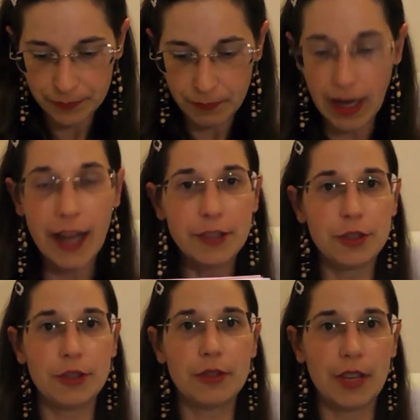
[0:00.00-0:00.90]
But I
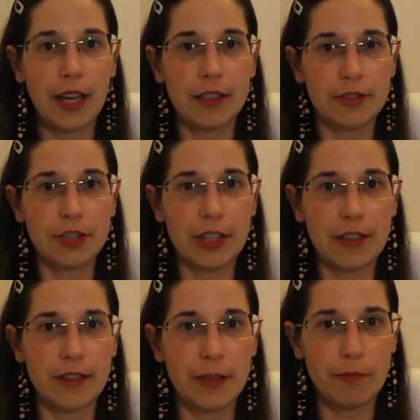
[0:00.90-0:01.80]
do like to
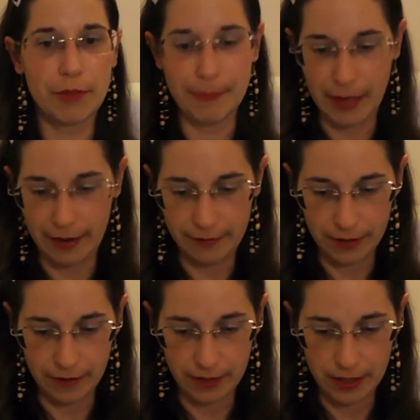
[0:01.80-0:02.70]
generally prepare for
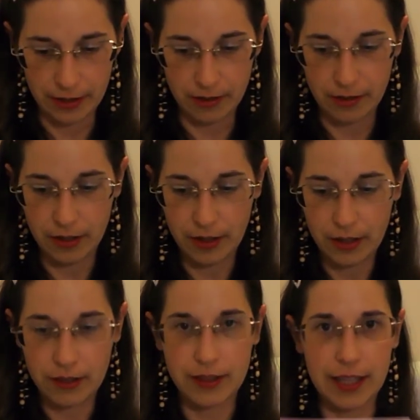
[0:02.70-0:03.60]
the video
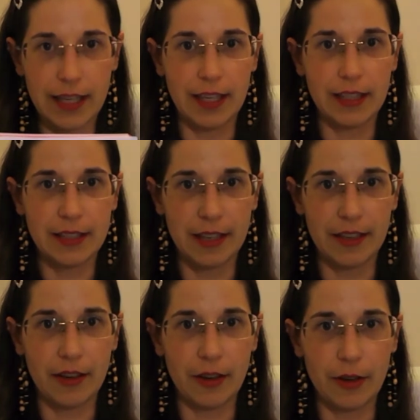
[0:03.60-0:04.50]
because at least I
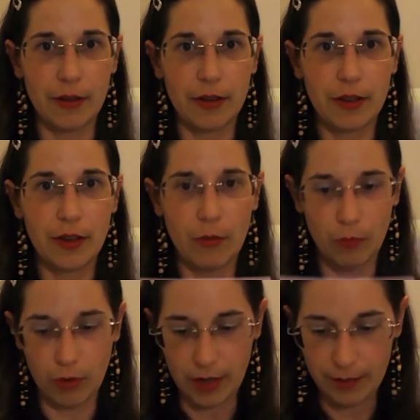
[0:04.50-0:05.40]
know
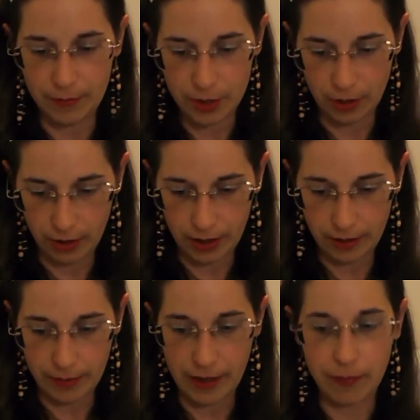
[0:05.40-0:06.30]
what I'm talking
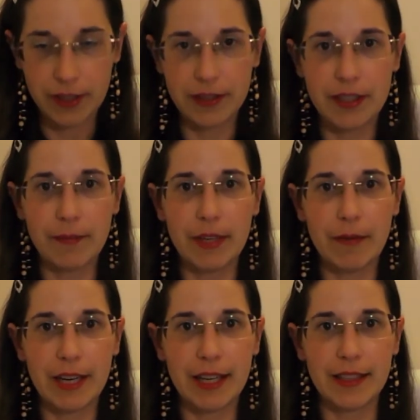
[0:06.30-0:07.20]
about, because sometimes
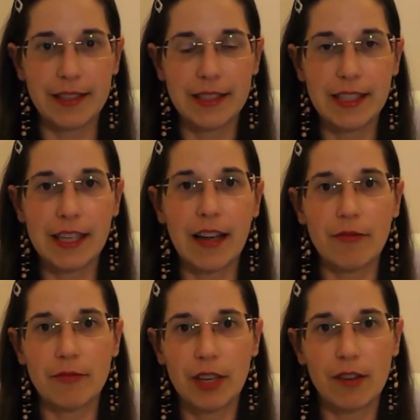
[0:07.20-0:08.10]
I can sit
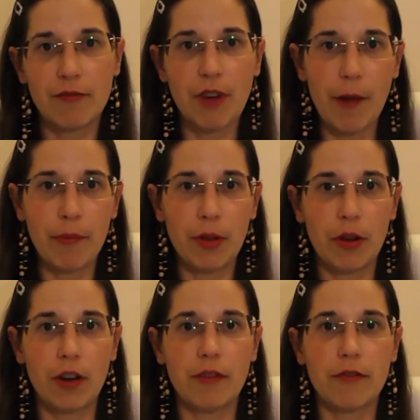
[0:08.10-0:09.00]
down, ramble
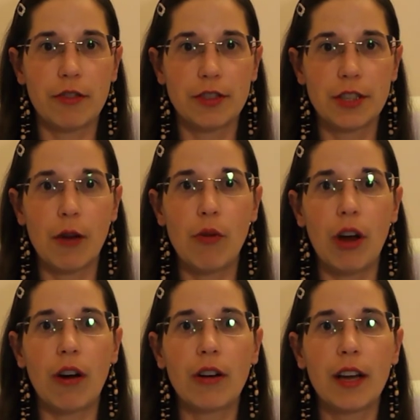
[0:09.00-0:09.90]
on for so
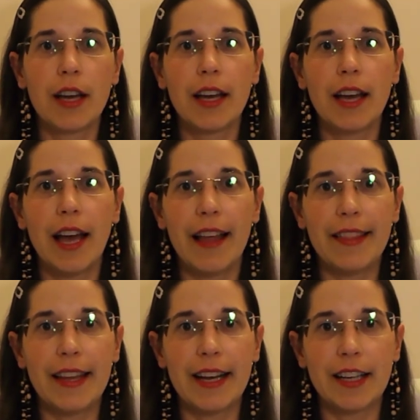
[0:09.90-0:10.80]
long and
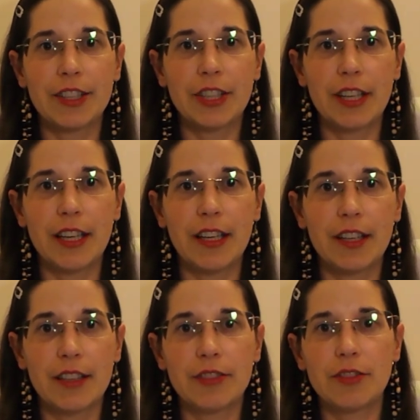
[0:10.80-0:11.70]
then actually
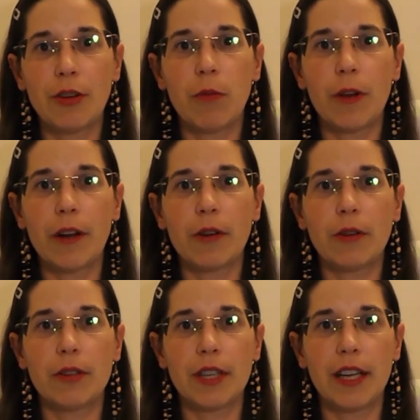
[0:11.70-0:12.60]
stop
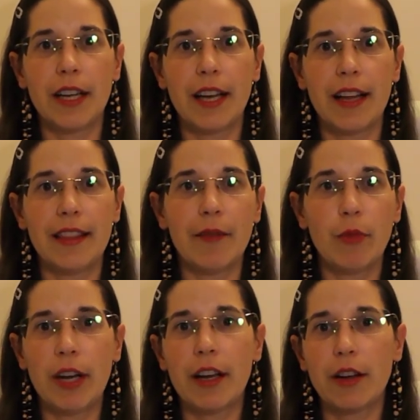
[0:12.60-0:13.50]
recording, and then
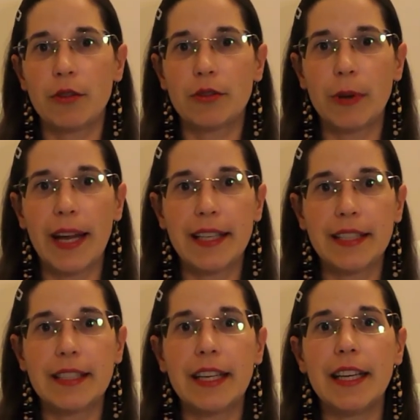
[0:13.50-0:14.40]
when I go to
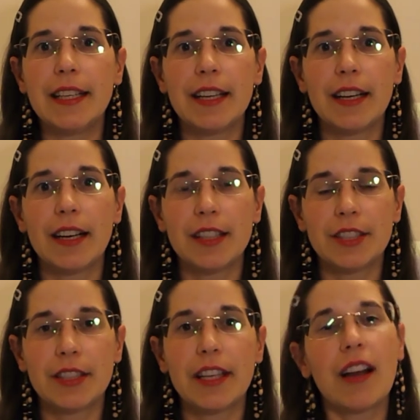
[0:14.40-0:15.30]
edit it I
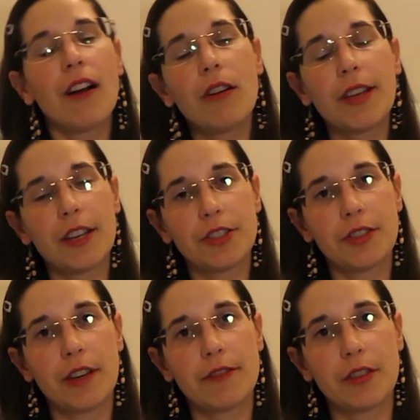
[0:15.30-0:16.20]
just think, oh yeah, I should
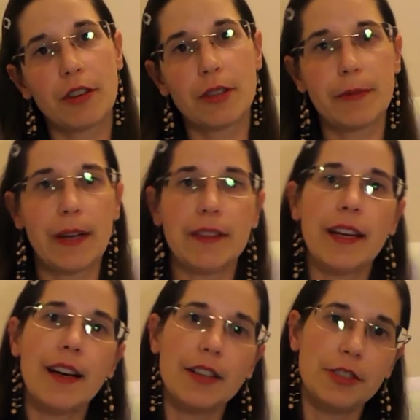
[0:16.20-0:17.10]
have talked about
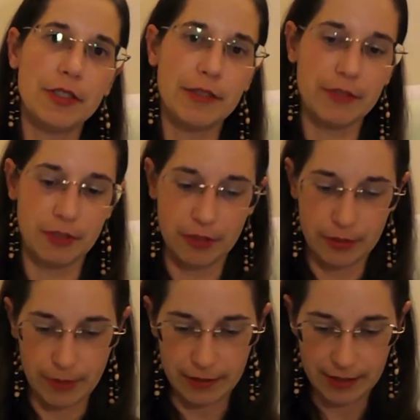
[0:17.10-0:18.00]
that, I should have talked
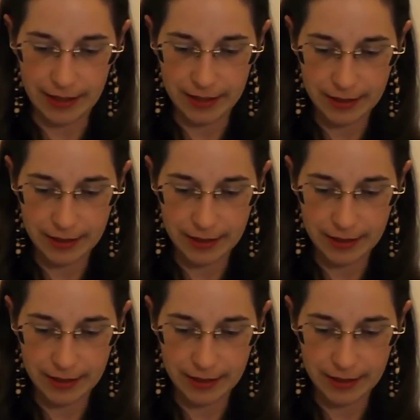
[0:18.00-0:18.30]
about that.